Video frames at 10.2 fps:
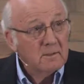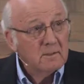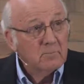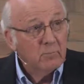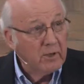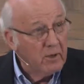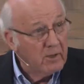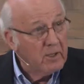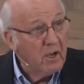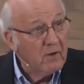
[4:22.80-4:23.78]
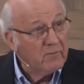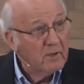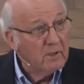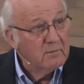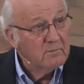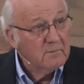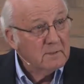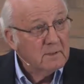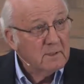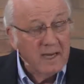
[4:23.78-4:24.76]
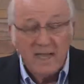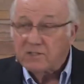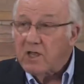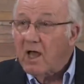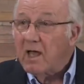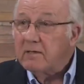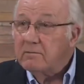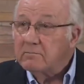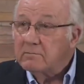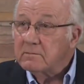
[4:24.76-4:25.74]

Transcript: put it on the offering, and ask God